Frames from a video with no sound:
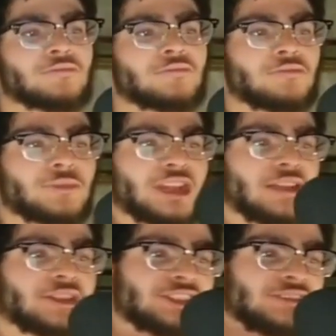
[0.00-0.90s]
Yeah,
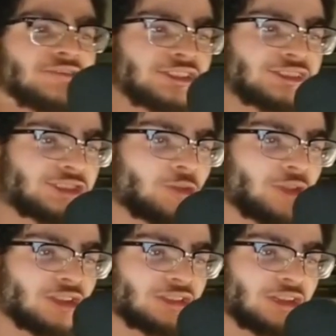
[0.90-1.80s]
this is to be
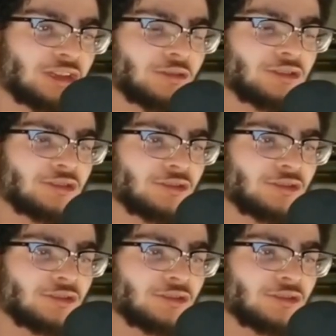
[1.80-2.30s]
continued.